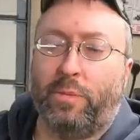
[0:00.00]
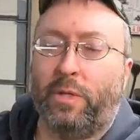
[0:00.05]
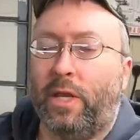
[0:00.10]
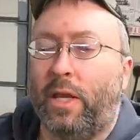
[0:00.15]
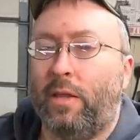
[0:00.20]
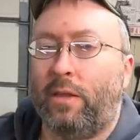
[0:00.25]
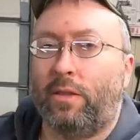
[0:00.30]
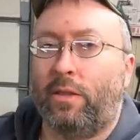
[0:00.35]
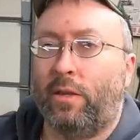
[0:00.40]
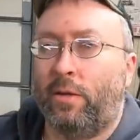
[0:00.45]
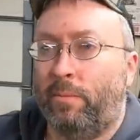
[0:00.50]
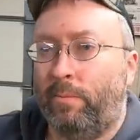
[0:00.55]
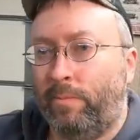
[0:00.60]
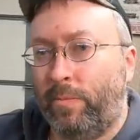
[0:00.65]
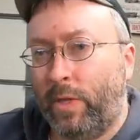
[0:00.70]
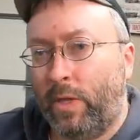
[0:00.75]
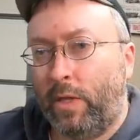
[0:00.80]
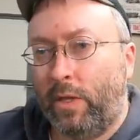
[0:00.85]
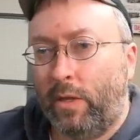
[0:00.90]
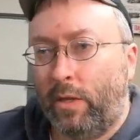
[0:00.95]
beneath
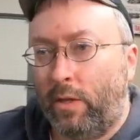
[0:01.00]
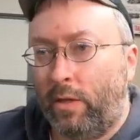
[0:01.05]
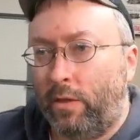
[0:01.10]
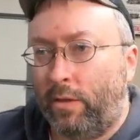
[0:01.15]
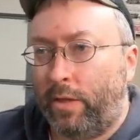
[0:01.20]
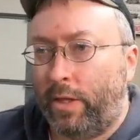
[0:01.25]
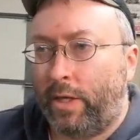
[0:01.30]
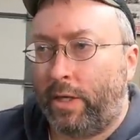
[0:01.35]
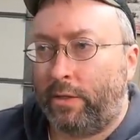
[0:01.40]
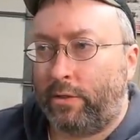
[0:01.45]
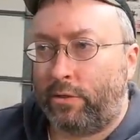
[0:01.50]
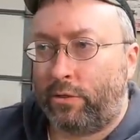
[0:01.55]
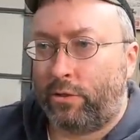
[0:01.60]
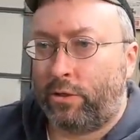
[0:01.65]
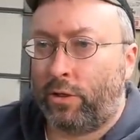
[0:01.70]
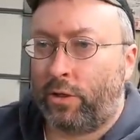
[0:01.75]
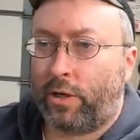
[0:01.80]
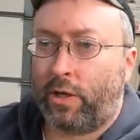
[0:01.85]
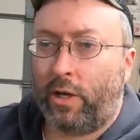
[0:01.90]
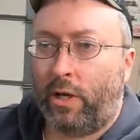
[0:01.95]
them, that
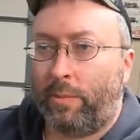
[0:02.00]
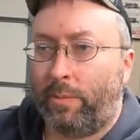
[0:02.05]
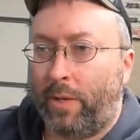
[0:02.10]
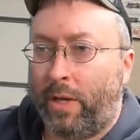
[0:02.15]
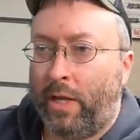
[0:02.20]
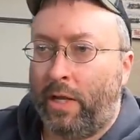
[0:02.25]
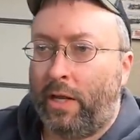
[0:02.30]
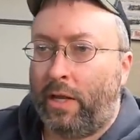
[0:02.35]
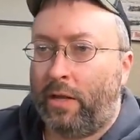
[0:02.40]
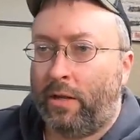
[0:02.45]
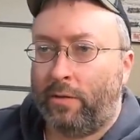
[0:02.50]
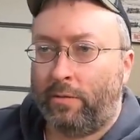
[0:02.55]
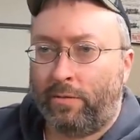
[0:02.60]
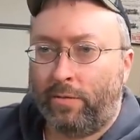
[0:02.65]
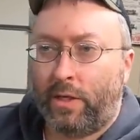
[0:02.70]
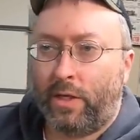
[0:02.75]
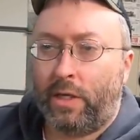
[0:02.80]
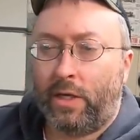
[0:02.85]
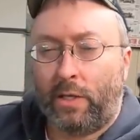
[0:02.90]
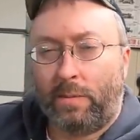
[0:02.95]
took up any of
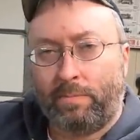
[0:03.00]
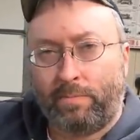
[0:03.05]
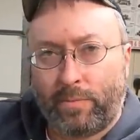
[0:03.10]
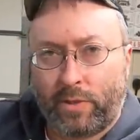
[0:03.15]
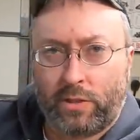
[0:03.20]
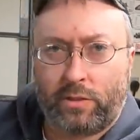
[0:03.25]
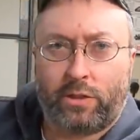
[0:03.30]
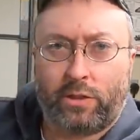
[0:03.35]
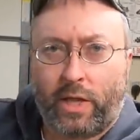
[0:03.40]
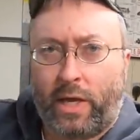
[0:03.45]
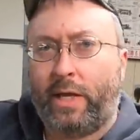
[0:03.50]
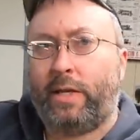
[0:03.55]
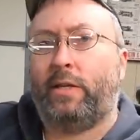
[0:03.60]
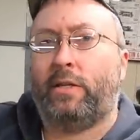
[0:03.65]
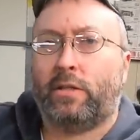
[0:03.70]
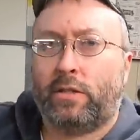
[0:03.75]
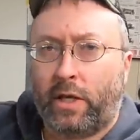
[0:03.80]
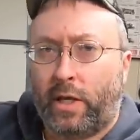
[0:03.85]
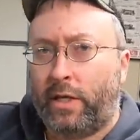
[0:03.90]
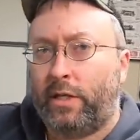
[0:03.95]
the side
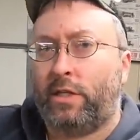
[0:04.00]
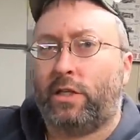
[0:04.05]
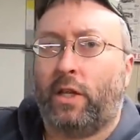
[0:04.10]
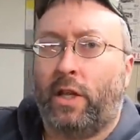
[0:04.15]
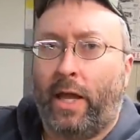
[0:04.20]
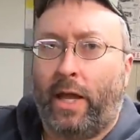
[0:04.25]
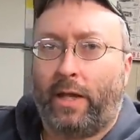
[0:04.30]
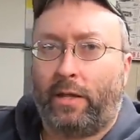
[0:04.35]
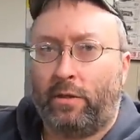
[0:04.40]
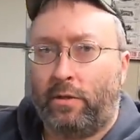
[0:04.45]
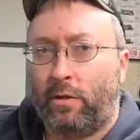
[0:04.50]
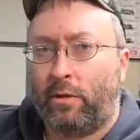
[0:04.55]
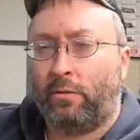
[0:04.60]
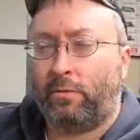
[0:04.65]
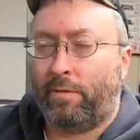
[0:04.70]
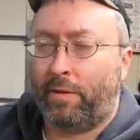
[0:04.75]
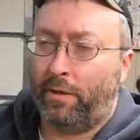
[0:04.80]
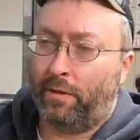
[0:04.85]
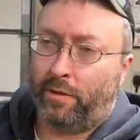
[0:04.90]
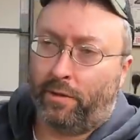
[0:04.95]
to side slack that you
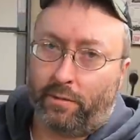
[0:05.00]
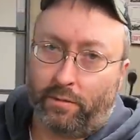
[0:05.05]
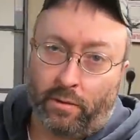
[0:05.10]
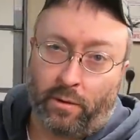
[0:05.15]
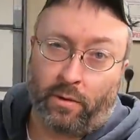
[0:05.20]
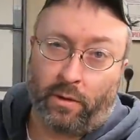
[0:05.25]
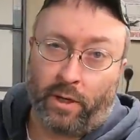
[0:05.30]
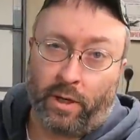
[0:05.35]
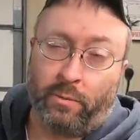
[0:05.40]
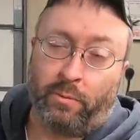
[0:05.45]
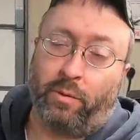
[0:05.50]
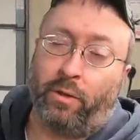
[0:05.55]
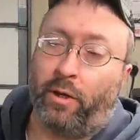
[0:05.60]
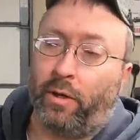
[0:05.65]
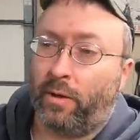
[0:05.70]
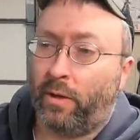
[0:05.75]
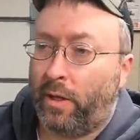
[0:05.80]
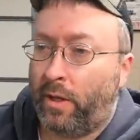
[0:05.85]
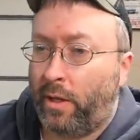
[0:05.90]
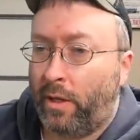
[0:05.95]
could feel in it or in
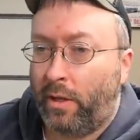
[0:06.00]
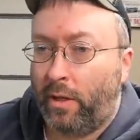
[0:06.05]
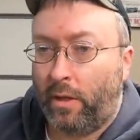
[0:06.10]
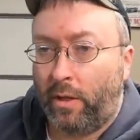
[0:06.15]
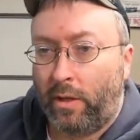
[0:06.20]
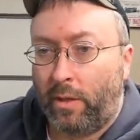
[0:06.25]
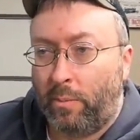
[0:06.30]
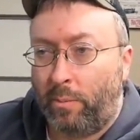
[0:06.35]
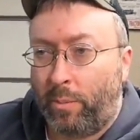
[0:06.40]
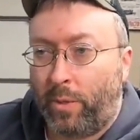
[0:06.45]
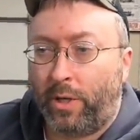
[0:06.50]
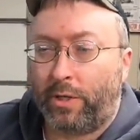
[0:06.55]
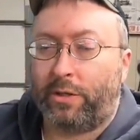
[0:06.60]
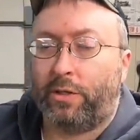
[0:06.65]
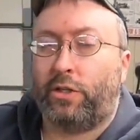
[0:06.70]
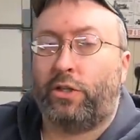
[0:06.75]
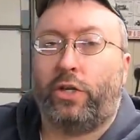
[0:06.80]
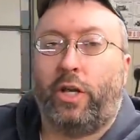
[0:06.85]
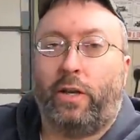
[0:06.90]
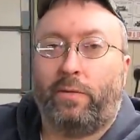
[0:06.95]
play. But
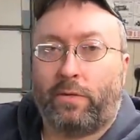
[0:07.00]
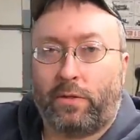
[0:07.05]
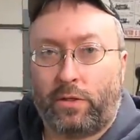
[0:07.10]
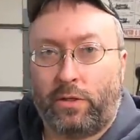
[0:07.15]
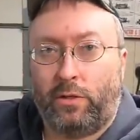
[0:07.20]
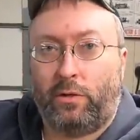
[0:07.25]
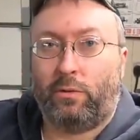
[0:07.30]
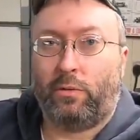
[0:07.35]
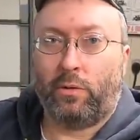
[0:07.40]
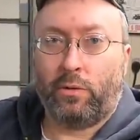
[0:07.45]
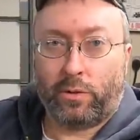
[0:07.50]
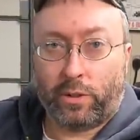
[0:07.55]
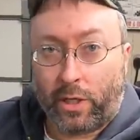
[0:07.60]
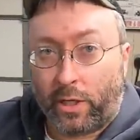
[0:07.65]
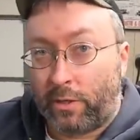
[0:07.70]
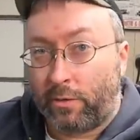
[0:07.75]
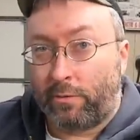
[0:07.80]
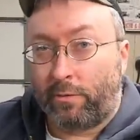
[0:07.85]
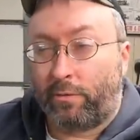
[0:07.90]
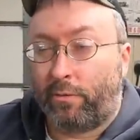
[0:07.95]
the shaft still
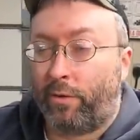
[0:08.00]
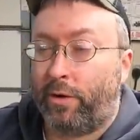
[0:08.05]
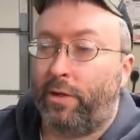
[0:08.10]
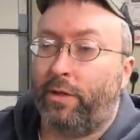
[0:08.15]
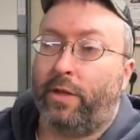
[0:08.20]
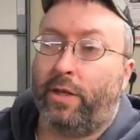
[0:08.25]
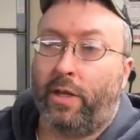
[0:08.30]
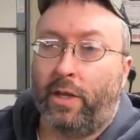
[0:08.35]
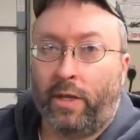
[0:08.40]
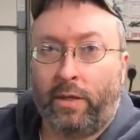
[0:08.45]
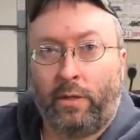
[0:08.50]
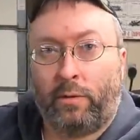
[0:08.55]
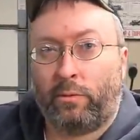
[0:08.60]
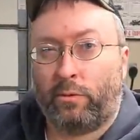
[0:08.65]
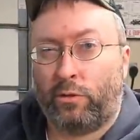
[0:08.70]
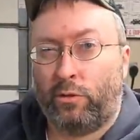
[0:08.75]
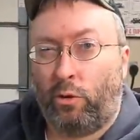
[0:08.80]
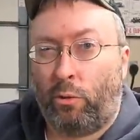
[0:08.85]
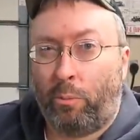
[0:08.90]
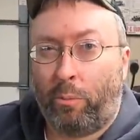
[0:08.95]
rotated freely. There
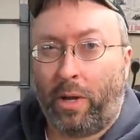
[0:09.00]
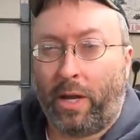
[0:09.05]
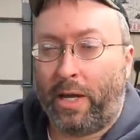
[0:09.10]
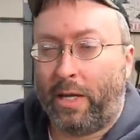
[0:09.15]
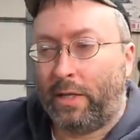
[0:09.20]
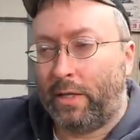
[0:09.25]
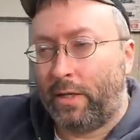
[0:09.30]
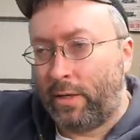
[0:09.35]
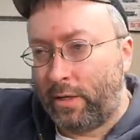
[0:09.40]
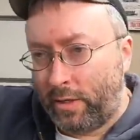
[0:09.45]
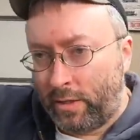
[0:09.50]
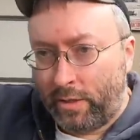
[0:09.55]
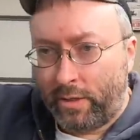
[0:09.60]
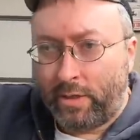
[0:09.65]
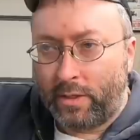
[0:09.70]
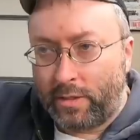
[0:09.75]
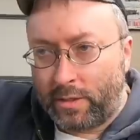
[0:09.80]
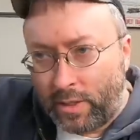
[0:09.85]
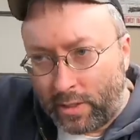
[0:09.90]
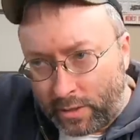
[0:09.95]
was no bind in it and
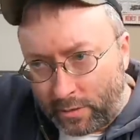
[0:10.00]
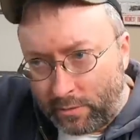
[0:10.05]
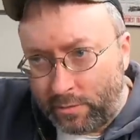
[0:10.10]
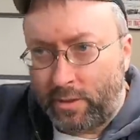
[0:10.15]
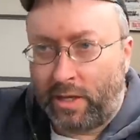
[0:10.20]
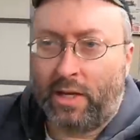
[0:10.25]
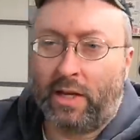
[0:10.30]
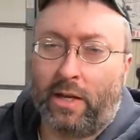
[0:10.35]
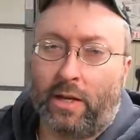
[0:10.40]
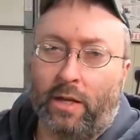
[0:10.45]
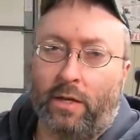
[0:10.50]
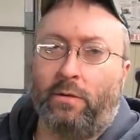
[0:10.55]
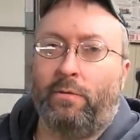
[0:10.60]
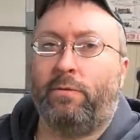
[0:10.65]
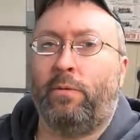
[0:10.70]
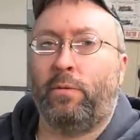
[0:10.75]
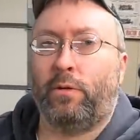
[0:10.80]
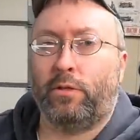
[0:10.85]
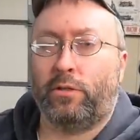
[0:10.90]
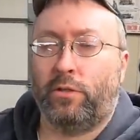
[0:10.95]
didn't take any kind of
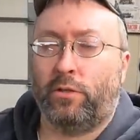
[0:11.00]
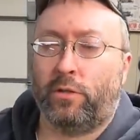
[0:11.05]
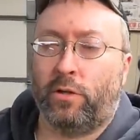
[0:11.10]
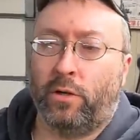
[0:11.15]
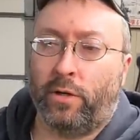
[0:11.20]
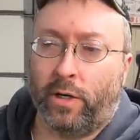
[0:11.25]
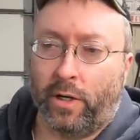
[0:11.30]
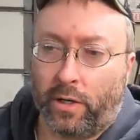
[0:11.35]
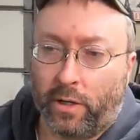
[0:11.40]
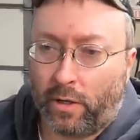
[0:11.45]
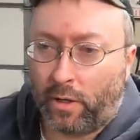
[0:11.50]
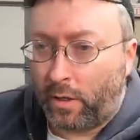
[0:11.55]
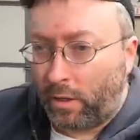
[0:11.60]
force to turn it.